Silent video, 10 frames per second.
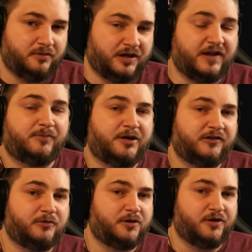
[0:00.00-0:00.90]
and that's because I
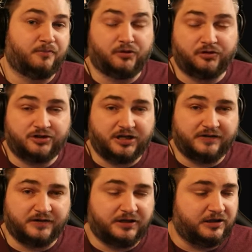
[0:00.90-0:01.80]
wanted the boulder chance
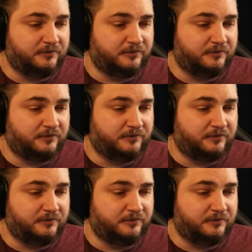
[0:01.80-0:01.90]
on hit.